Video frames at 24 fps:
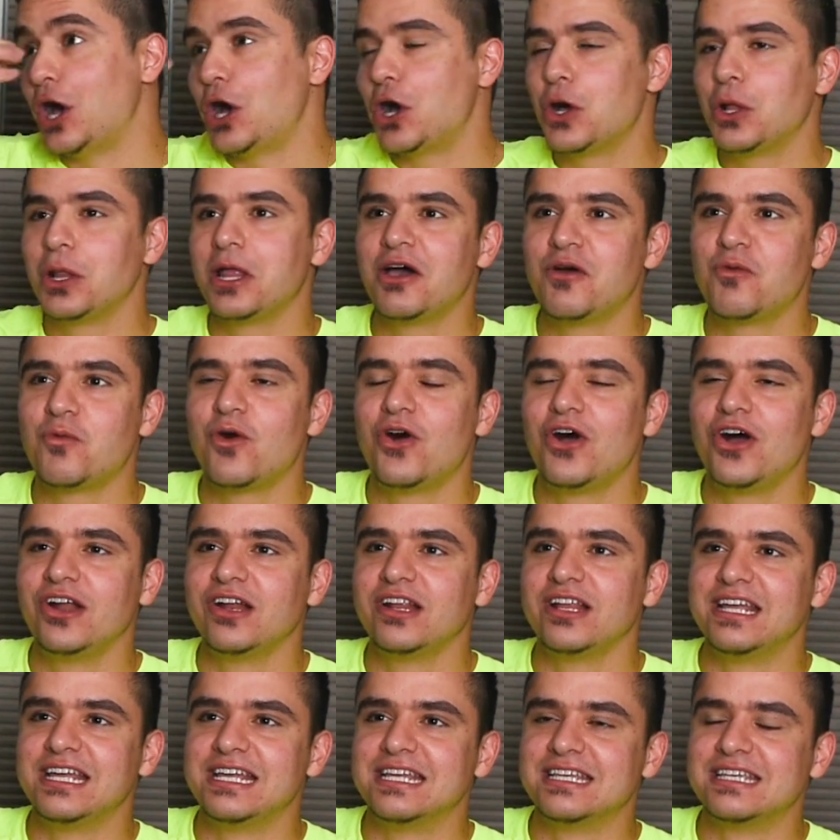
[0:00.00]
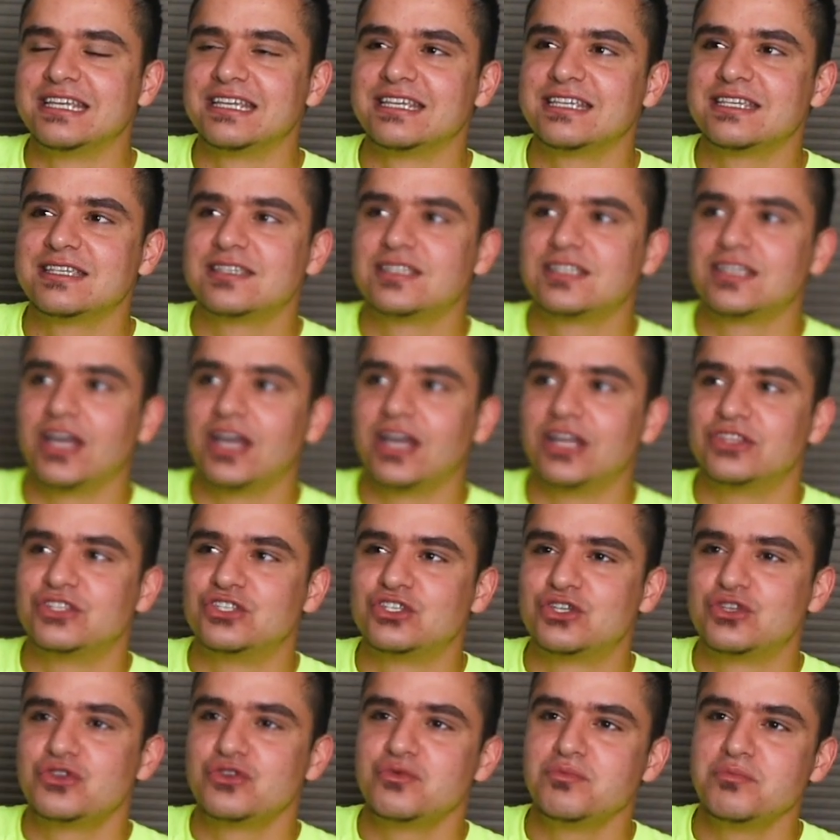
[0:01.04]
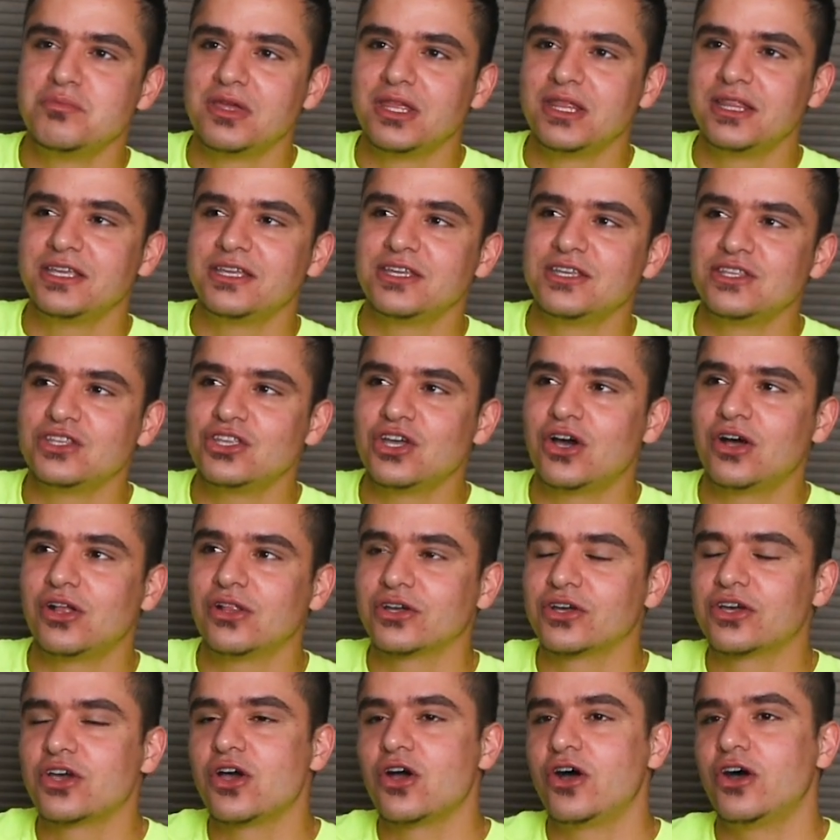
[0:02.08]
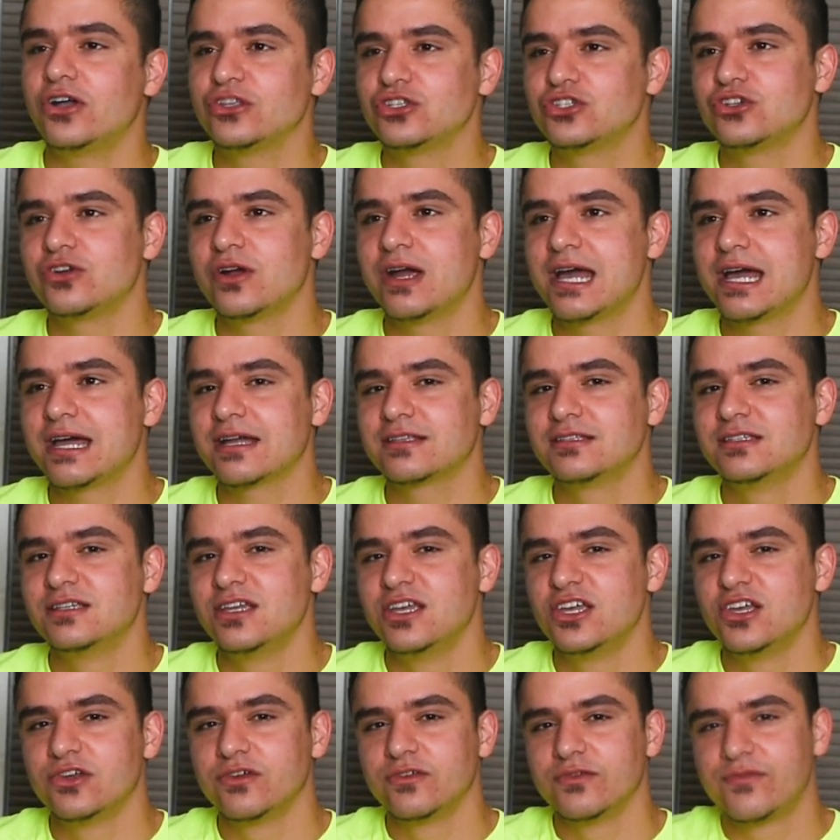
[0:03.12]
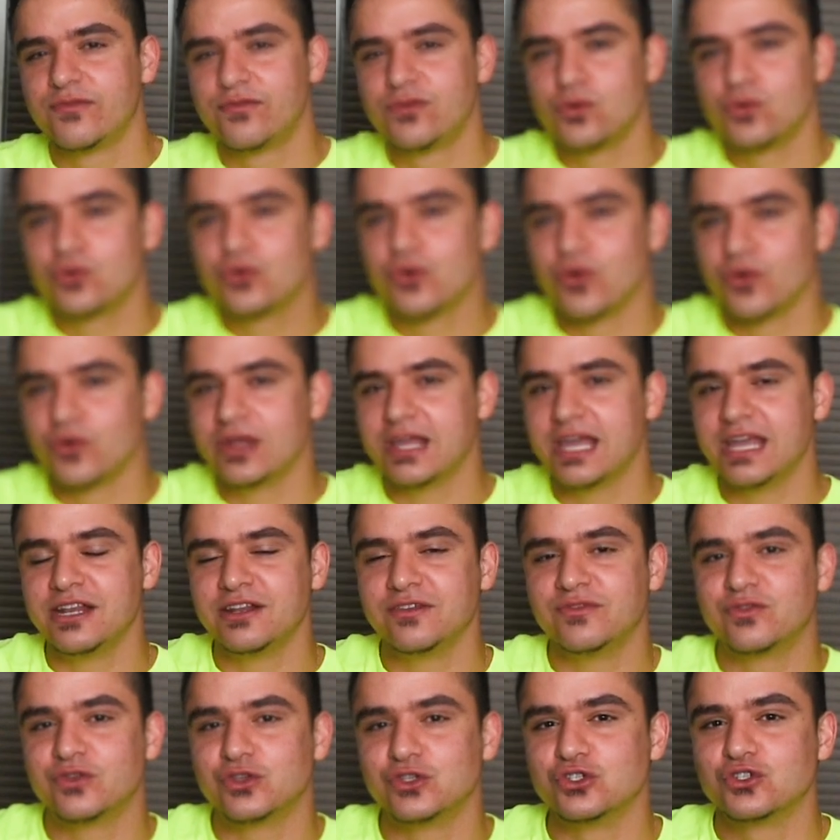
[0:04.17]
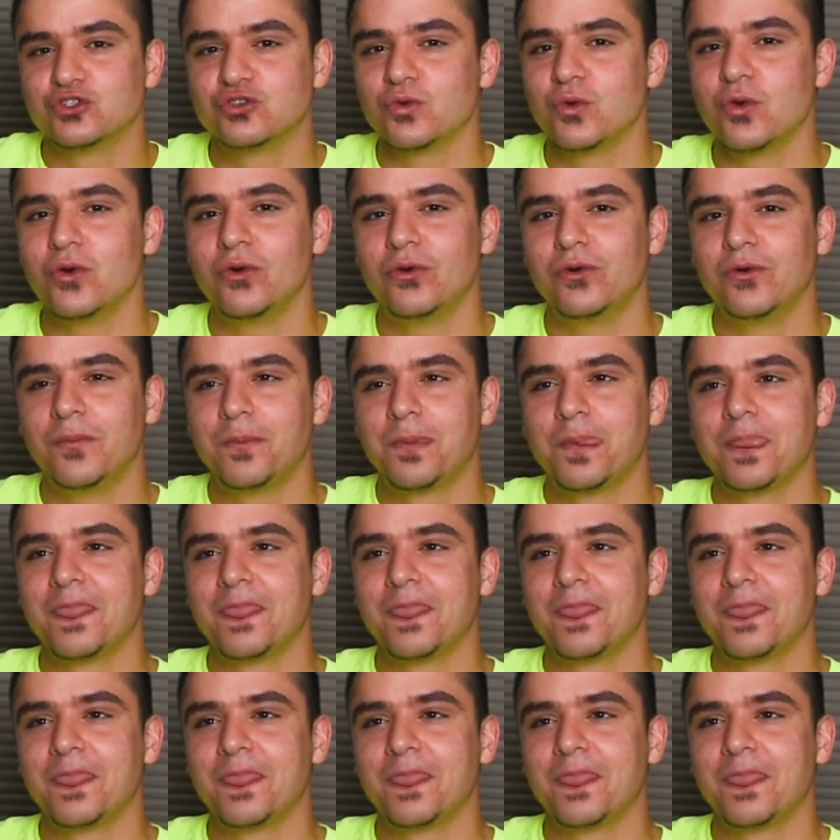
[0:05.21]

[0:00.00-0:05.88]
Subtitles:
all I want is a $2 million contract, full creative control.